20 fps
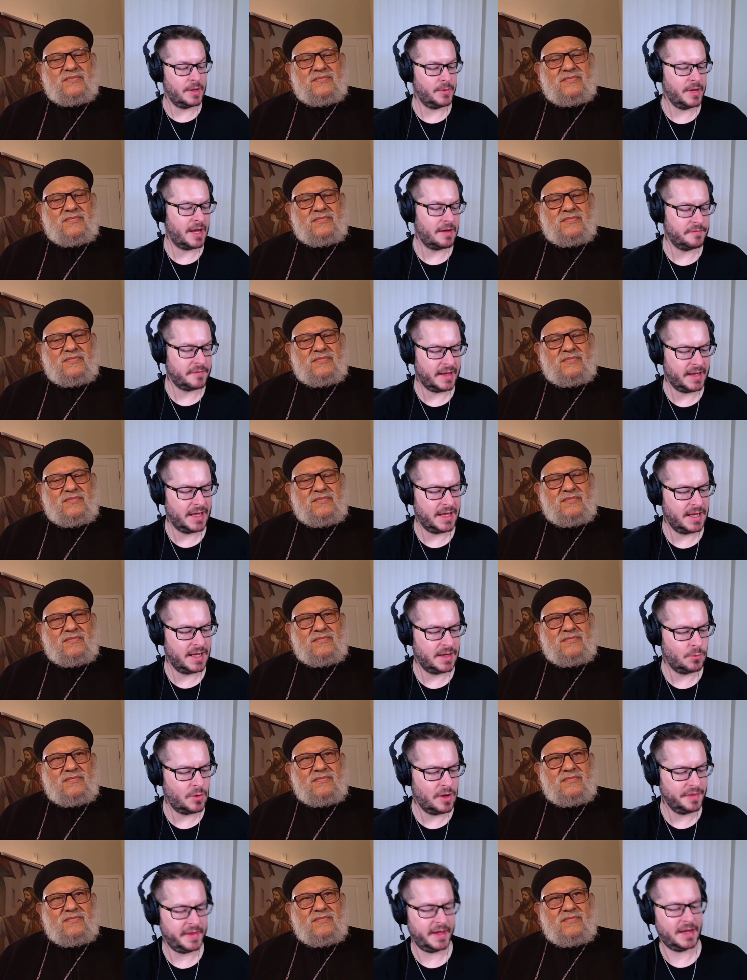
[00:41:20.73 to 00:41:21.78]
Speaker 1: have uh,
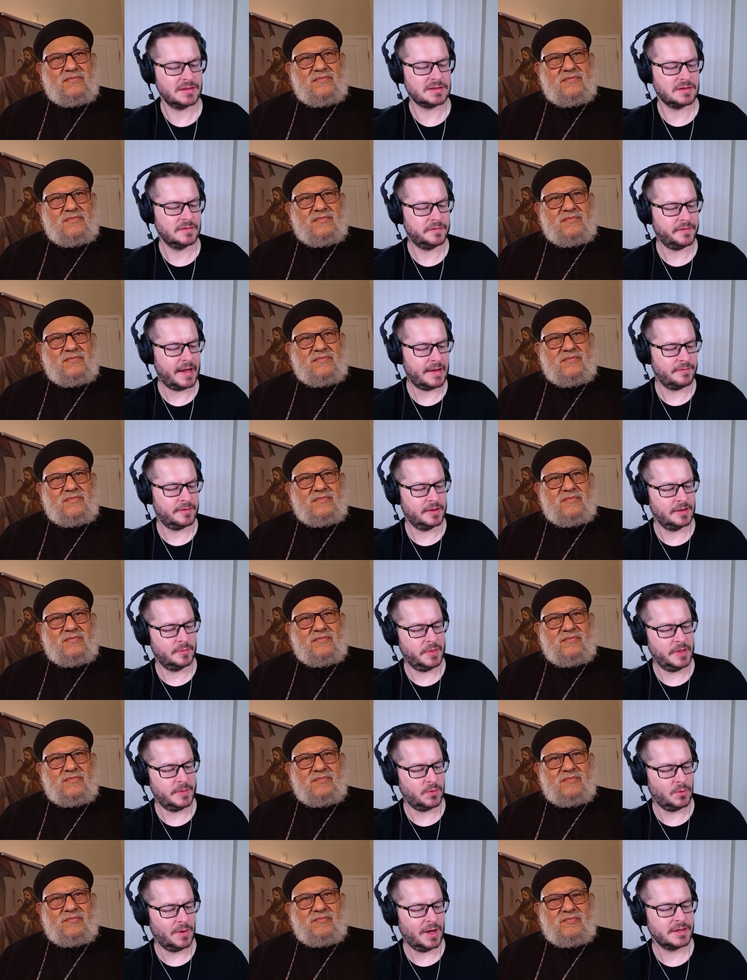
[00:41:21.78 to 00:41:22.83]
1,500
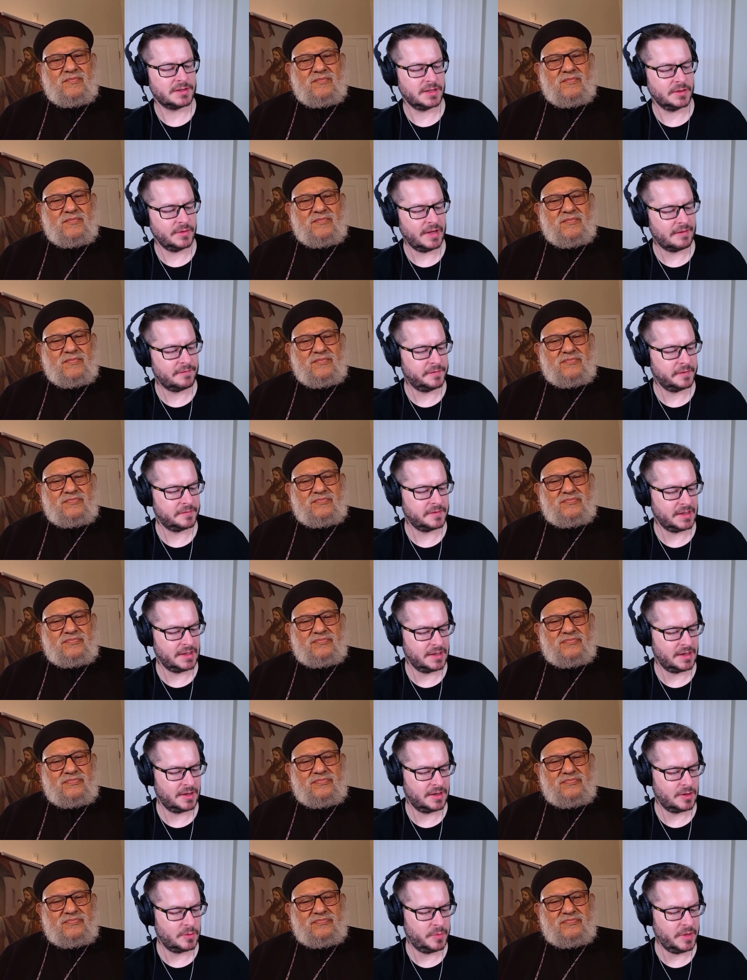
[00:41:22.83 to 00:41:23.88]
people watching. We have
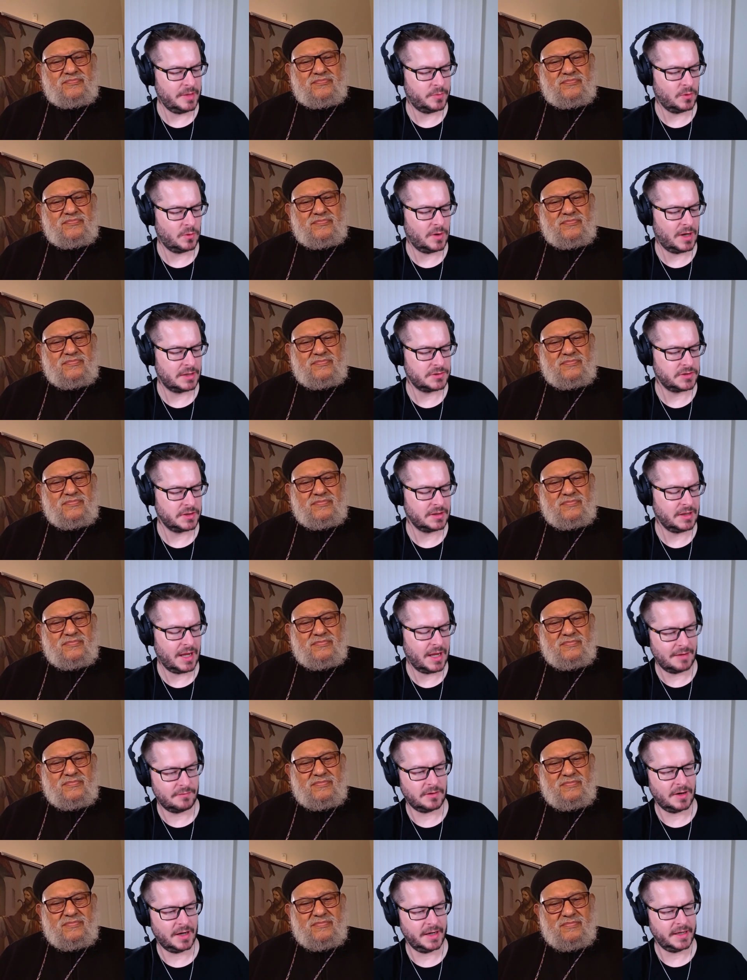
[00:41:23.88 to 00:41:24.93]
1,500 people watching
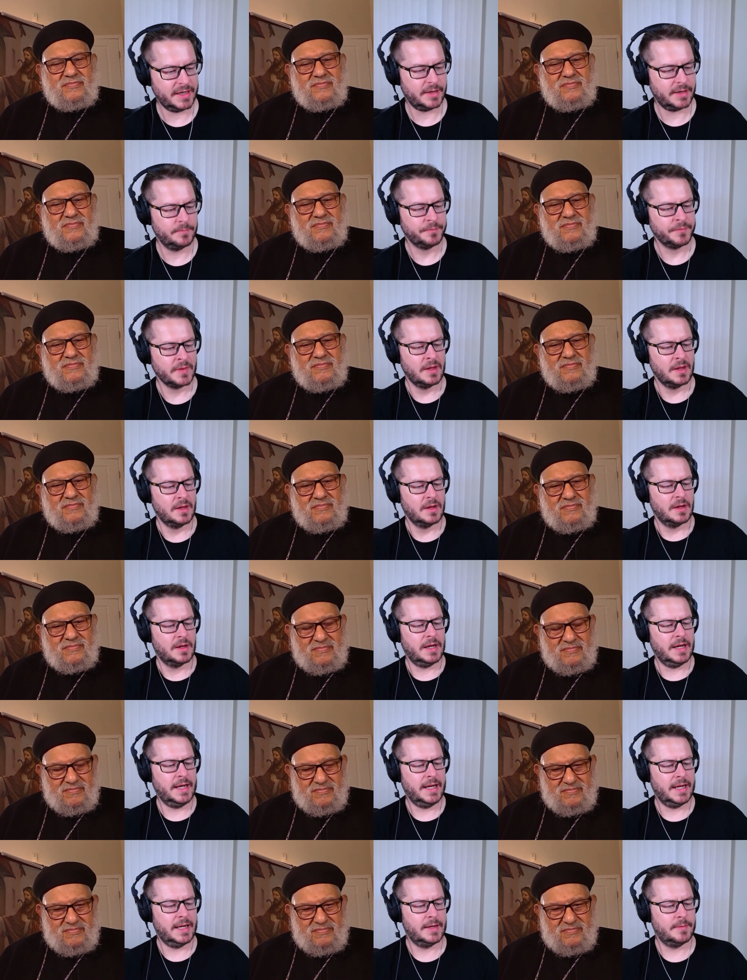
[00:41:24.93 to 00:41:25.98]
live right now.
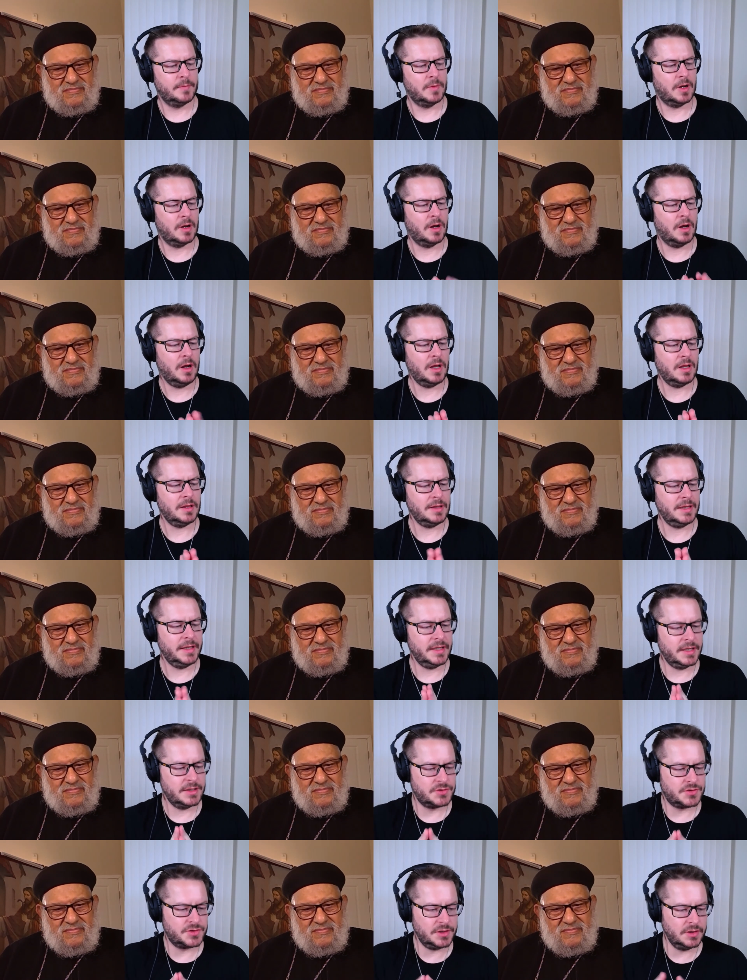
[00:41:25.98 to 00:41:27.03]
Um, on the
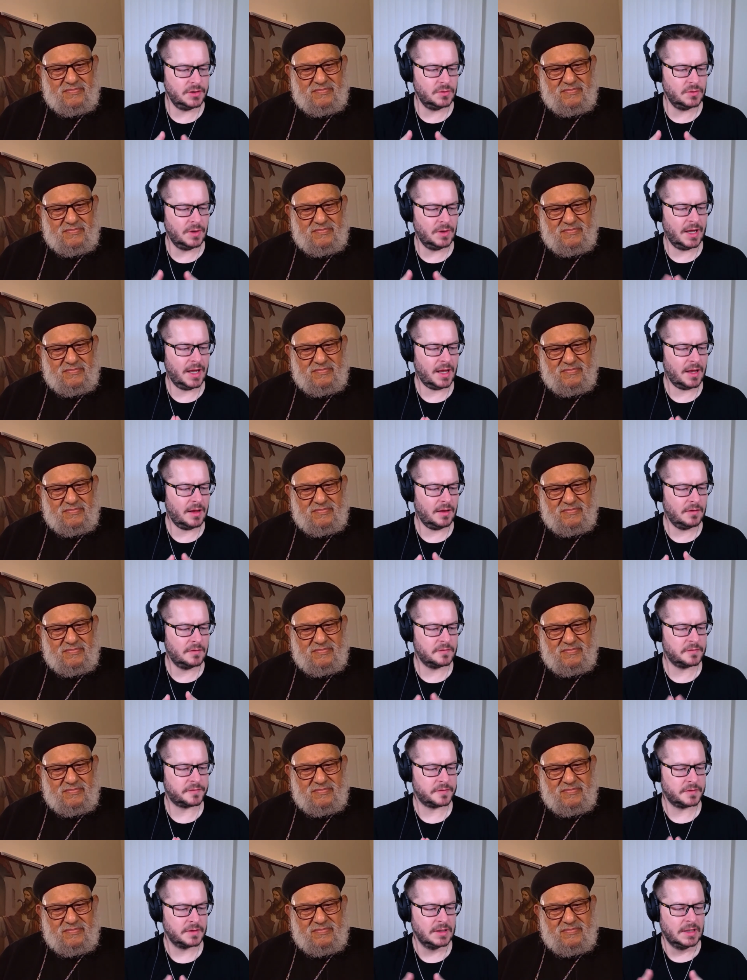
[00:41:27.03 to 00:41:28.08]
issue
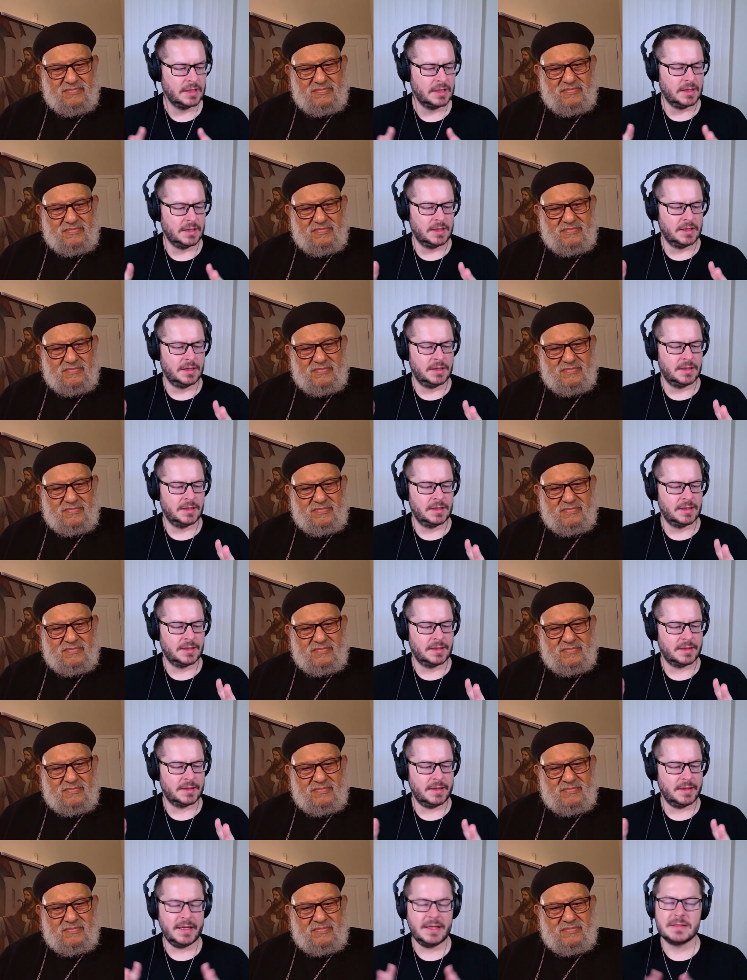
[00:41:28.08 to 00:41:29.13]
of
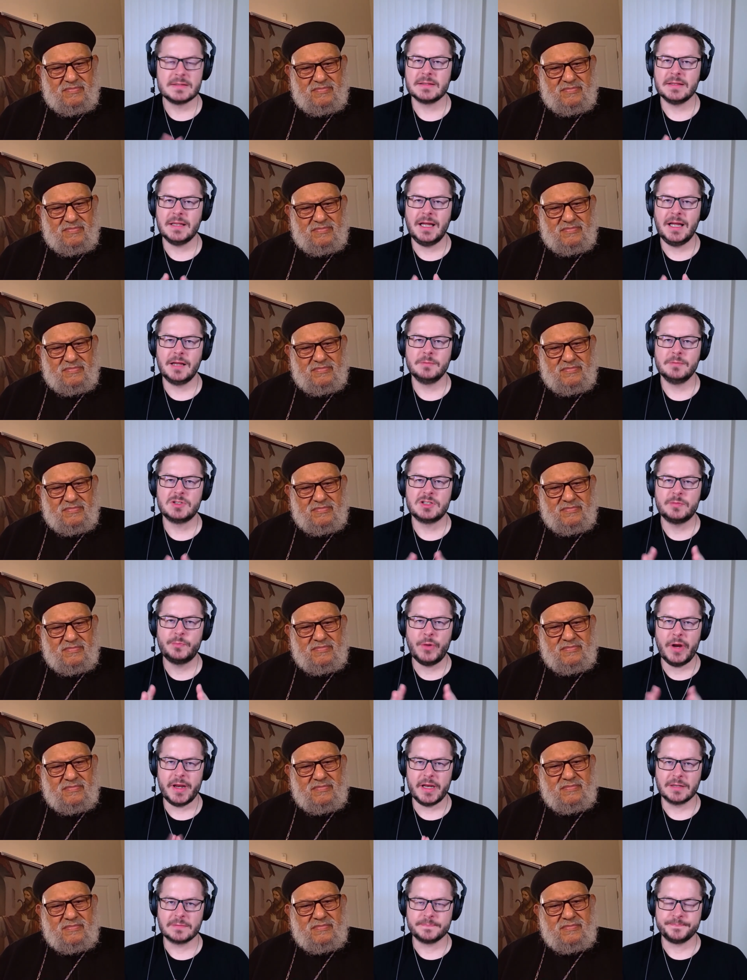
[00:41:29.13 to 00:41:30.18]
Islam
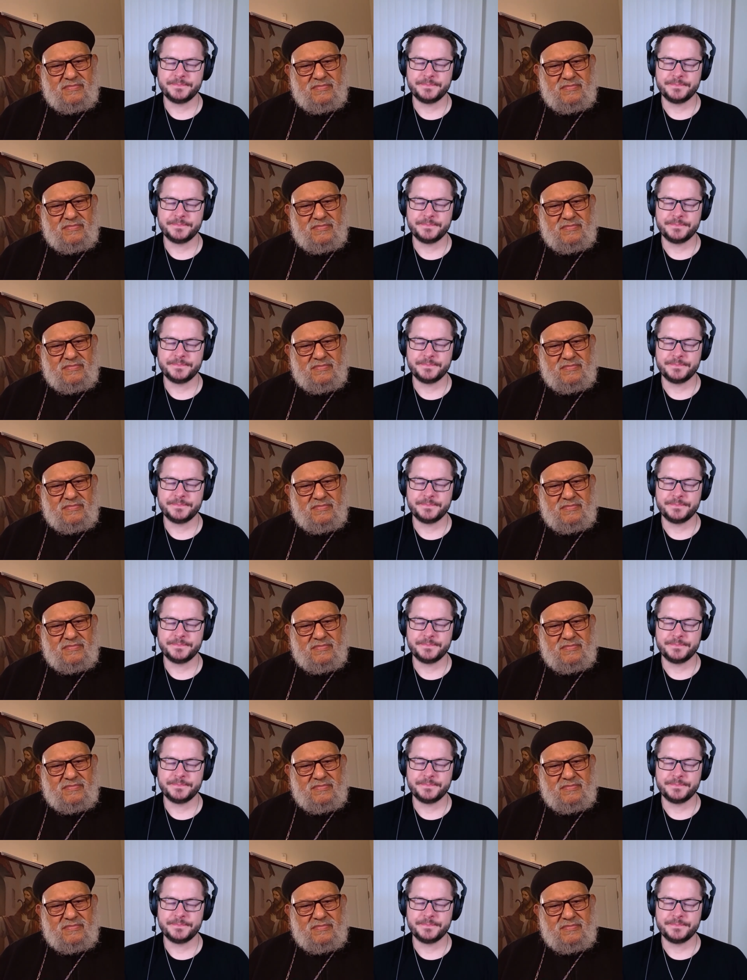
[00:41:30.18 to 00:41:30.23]
spreading,